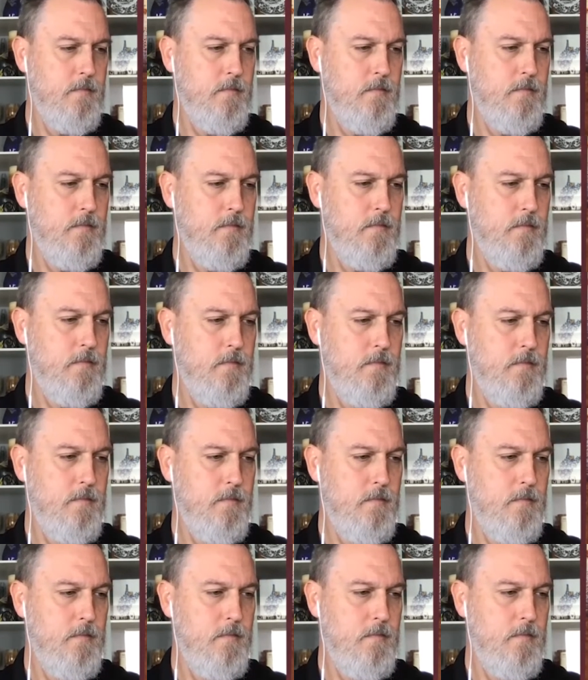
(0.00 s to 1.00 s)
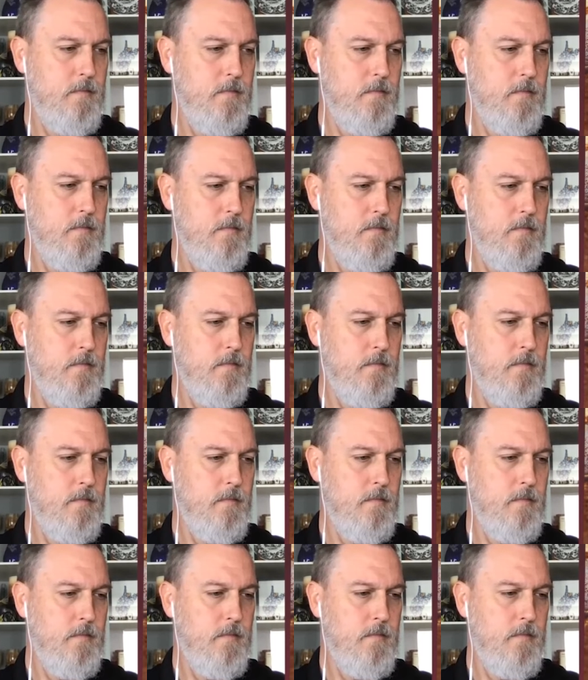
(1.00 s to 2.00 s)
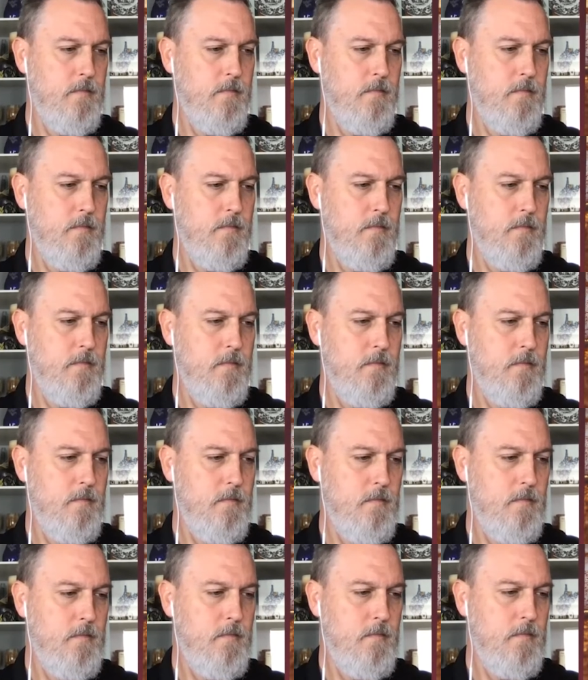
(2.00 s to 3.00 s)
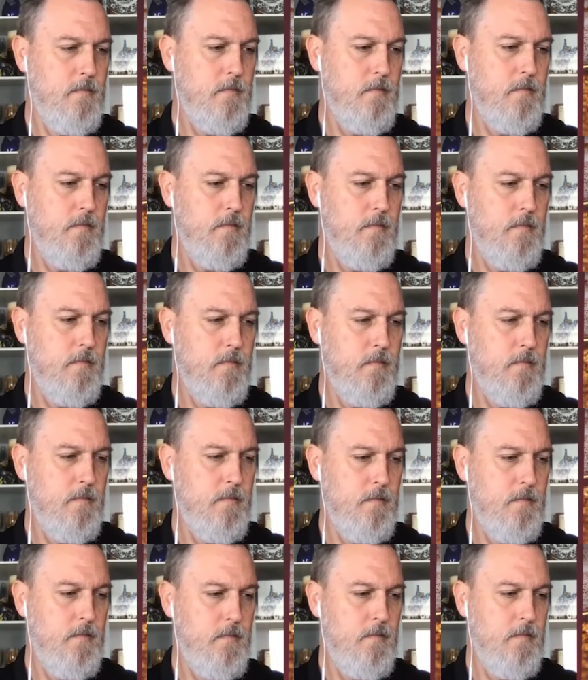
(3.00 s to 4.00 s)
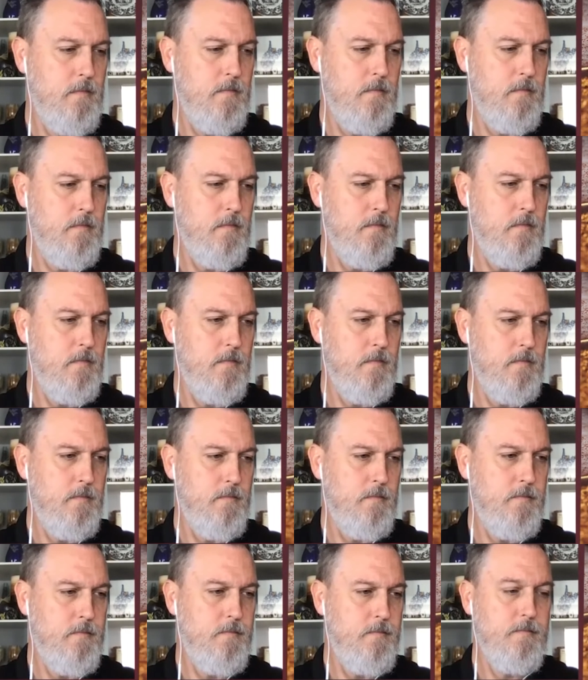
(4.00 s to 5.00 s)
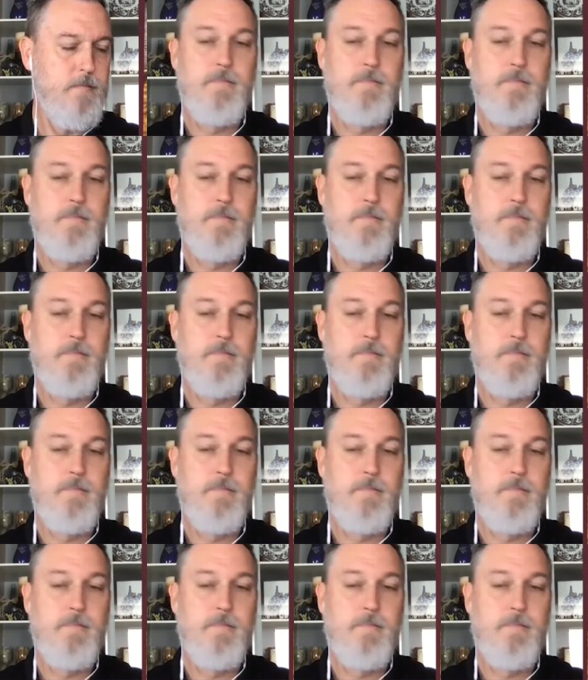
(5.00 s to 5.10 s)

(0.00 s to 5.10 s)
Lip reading: This person isn't speaking.